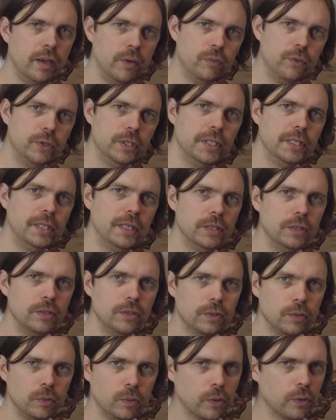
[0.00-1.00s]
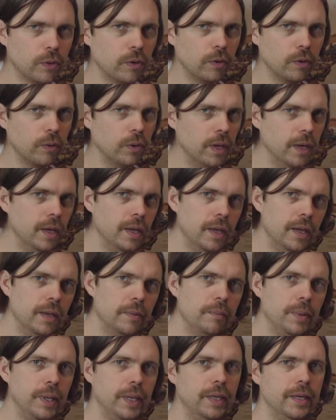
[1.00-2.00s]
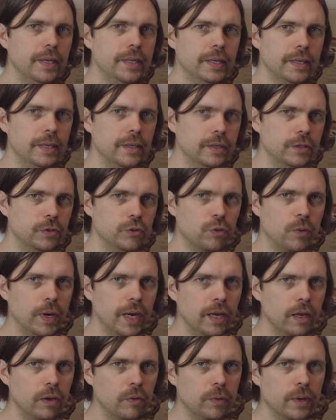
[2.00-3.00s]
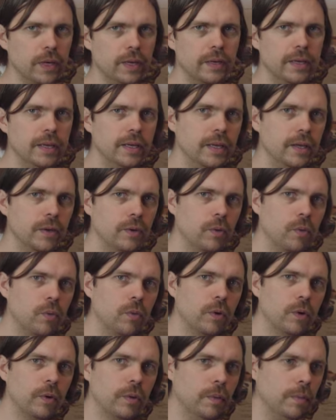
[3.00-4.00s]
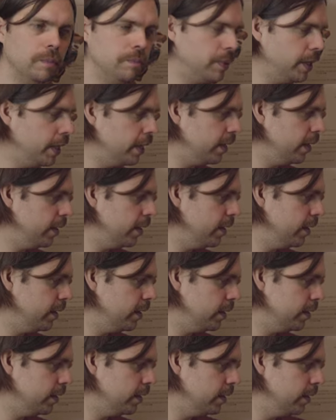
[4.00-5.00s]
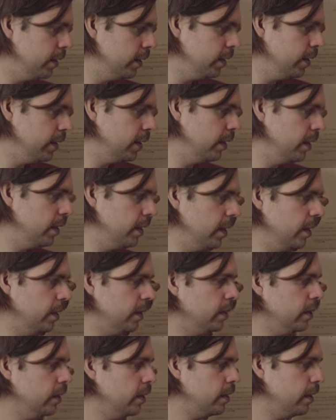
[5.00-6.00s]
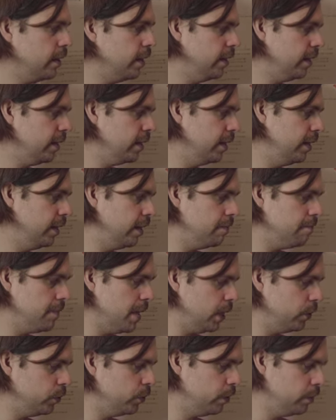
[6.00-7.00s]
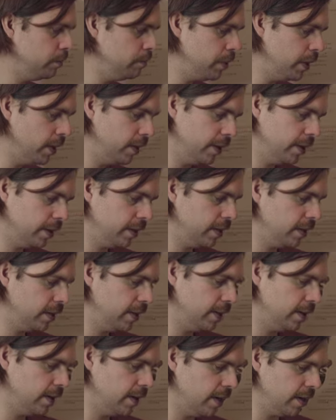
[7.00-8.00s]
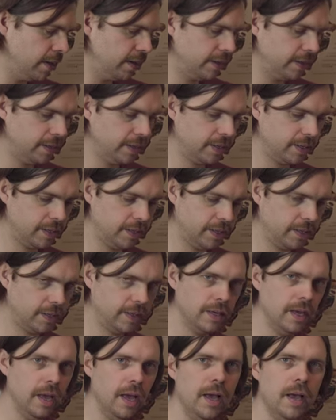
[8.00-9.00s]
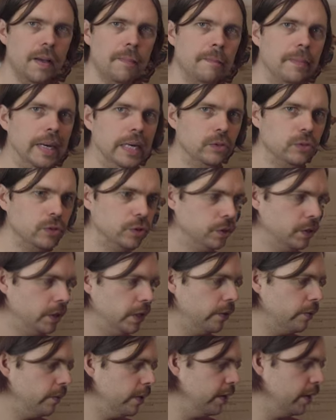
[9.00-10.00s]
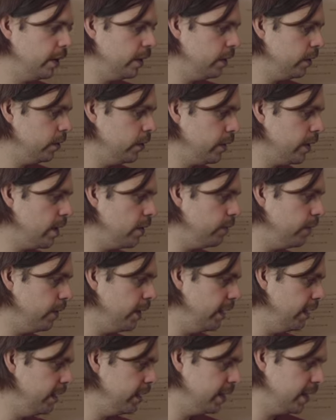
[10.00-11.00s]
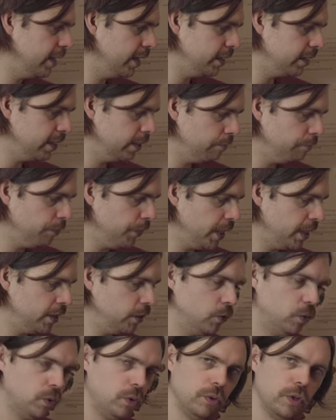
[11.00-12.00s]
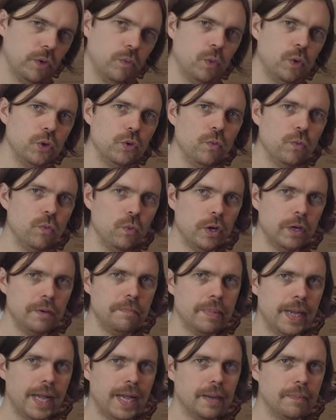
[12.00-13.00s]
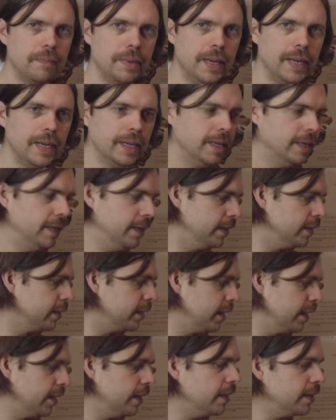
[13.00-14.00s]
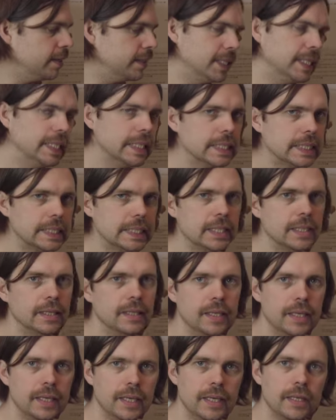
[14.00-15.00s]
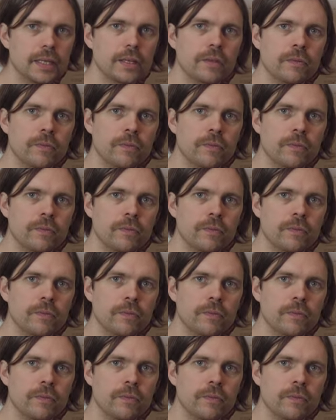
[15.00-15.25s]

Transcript: everything you do, so be it trail running or be it cycling, mountain biking, hiking, mountaineering, stuff like that, and you only want one backpack, then this is